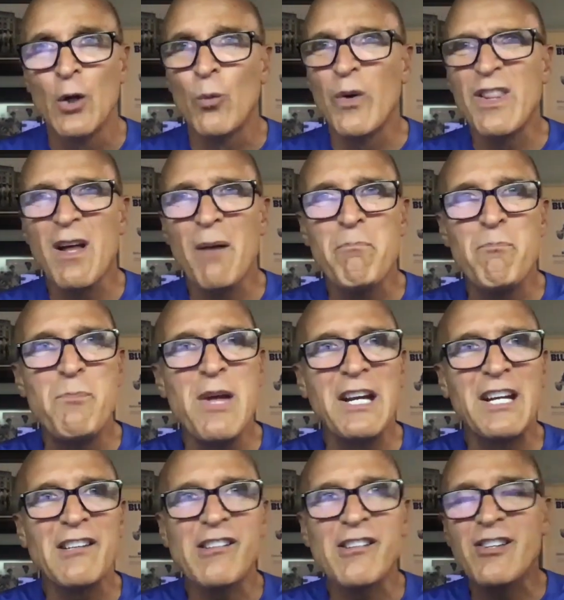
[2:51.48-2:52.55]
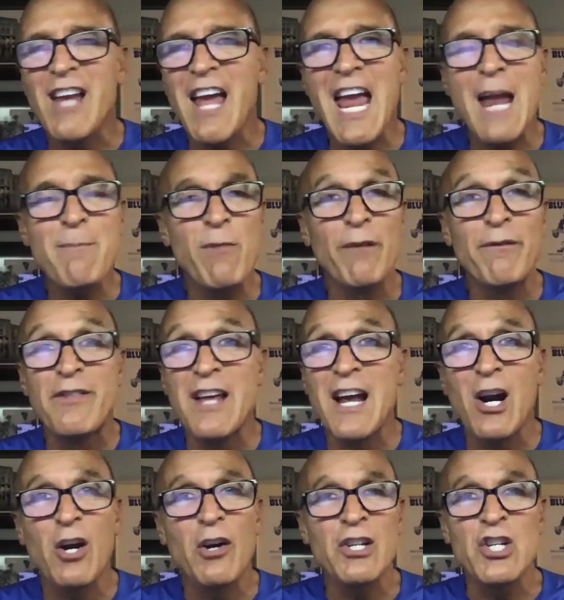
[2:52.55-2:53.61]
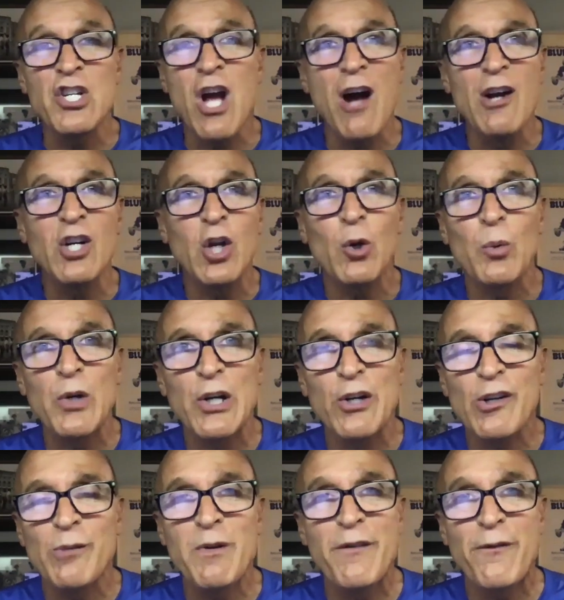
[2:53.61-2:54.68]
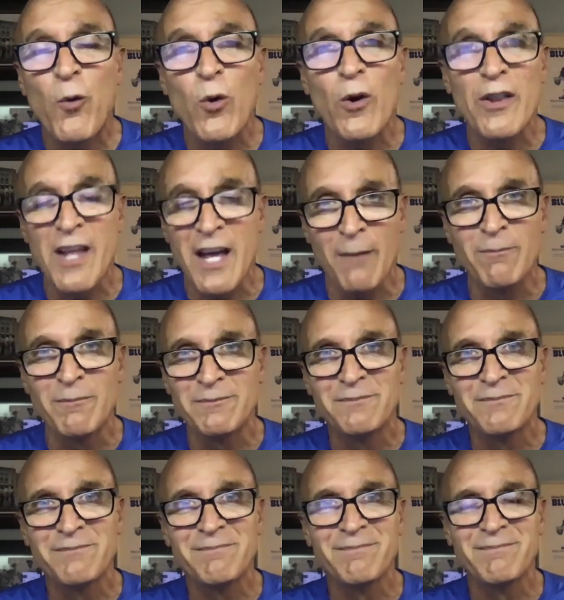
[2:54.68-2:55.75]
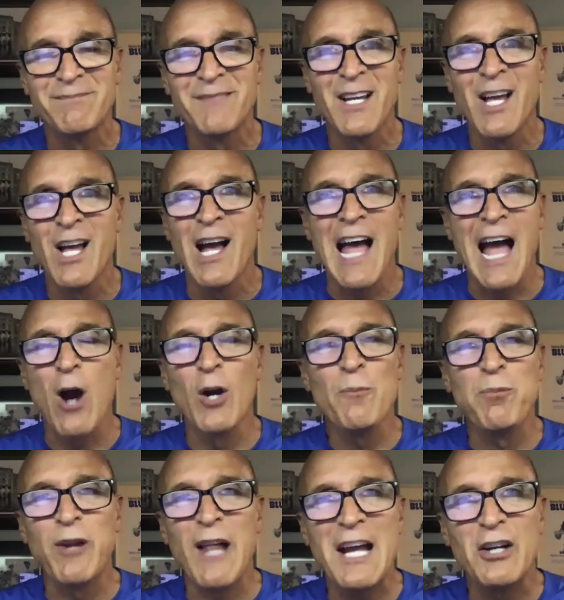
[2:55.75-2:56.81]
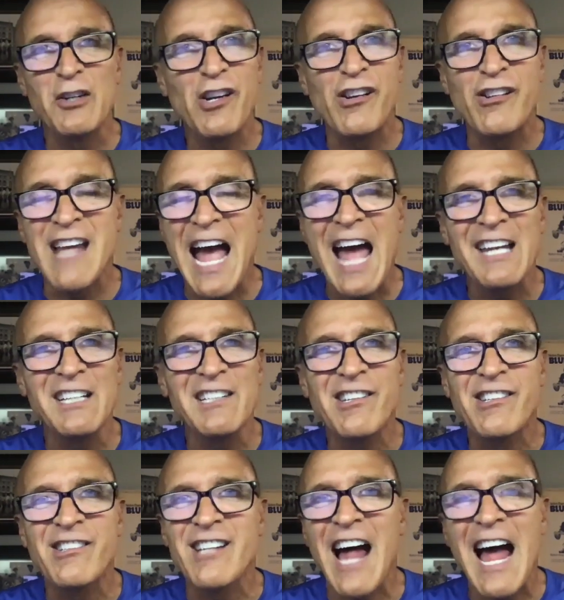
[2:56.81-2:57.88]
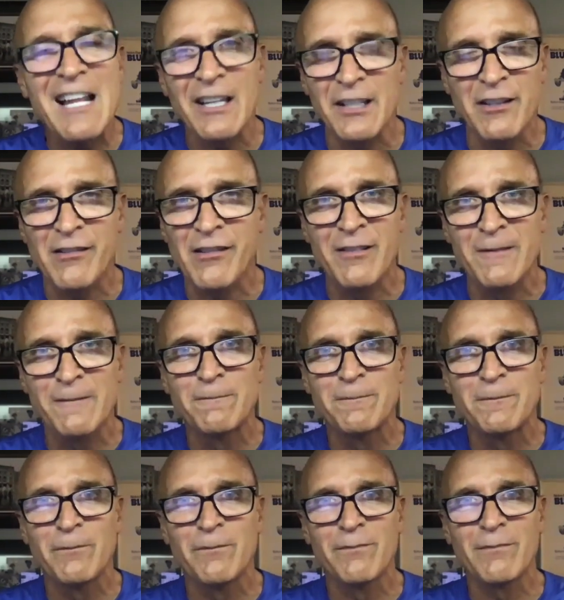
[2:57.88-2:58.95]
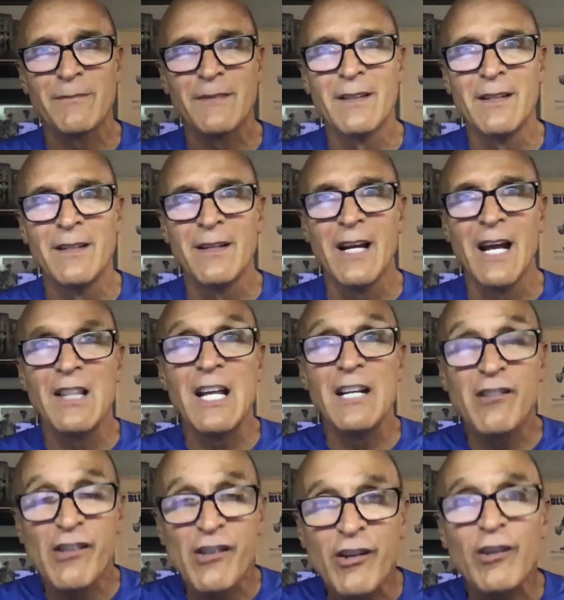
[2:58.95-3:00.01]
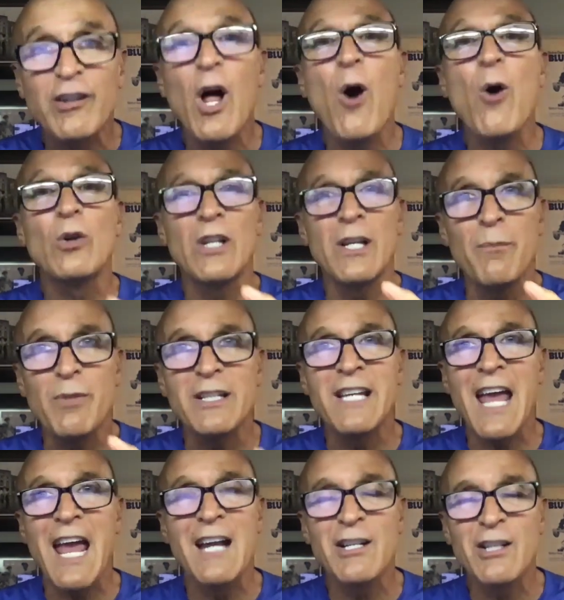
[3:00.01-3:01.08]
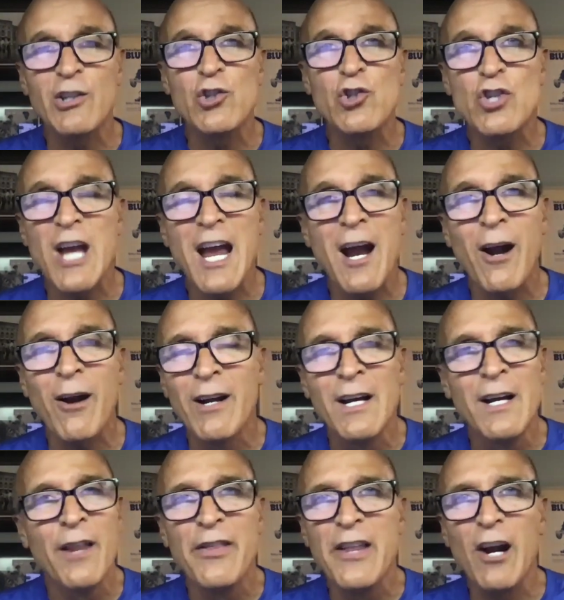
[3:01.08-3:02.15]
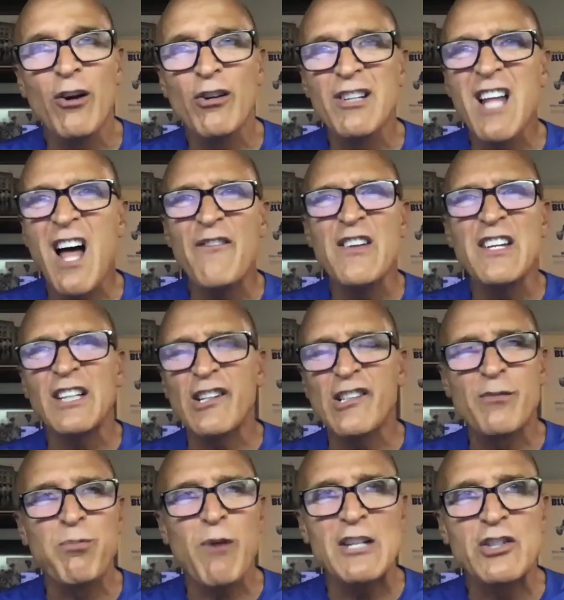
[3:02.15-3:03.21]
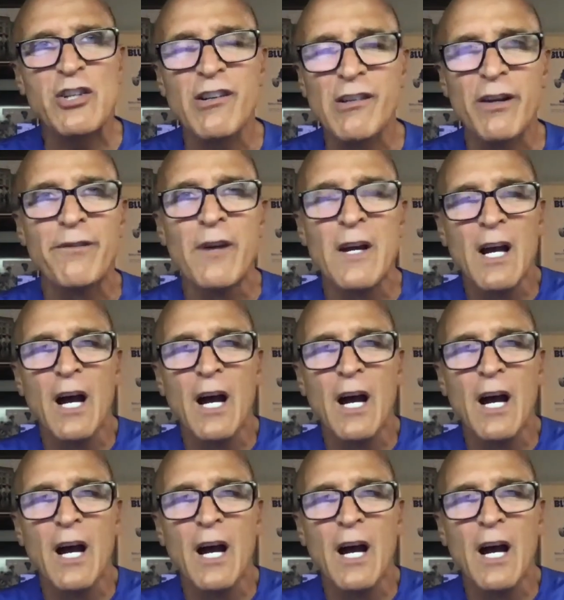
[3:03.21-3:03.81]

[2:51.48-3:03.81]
With the biggest game of their young careers before them, our players sat in silence and then slowly began to share their loving expressions of